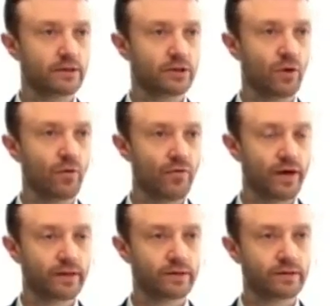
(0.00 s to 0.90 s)
so
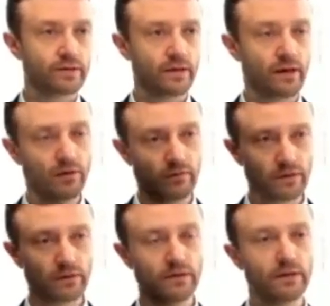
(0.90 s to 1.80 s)
that the
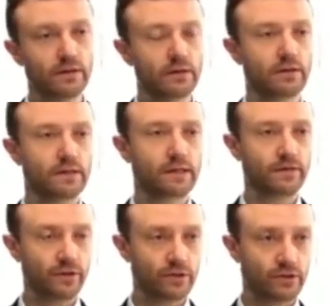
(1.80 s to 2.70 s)
overall
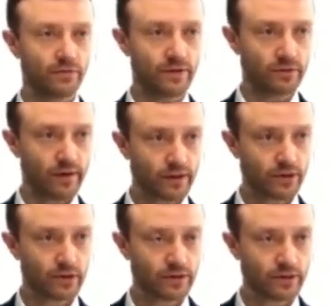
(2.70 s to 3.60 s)
tax efficiency of the
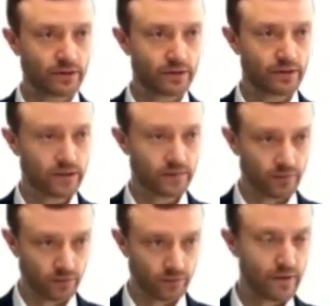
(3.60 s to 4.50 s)
structure is
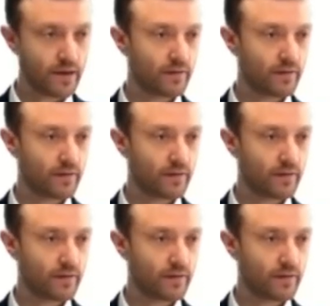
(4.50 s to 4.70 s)
improved.